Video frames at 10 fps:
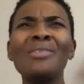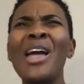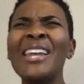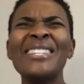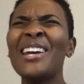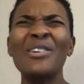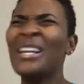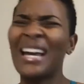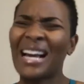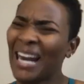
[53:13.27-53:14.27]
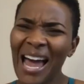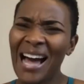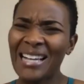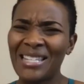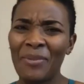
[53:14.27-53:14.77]
And it's not really a
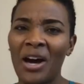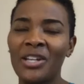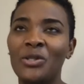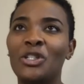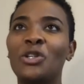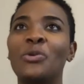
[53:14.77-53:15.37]
class, to be honest with you.